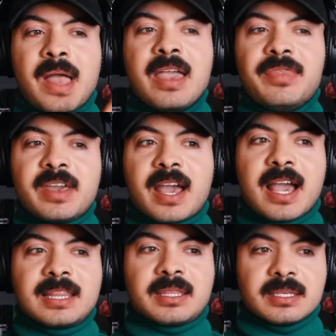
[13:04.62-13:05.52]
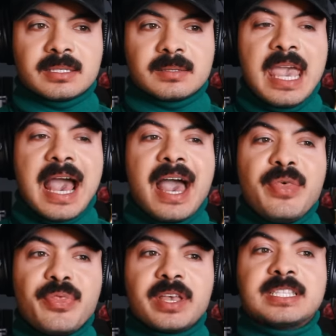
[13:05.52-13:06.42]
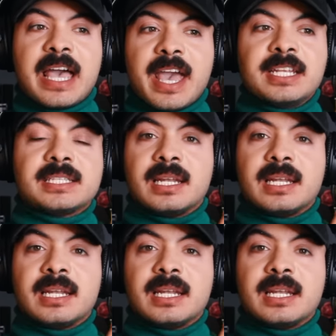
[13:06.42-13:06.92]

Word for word: I think I got this. I think Diana's a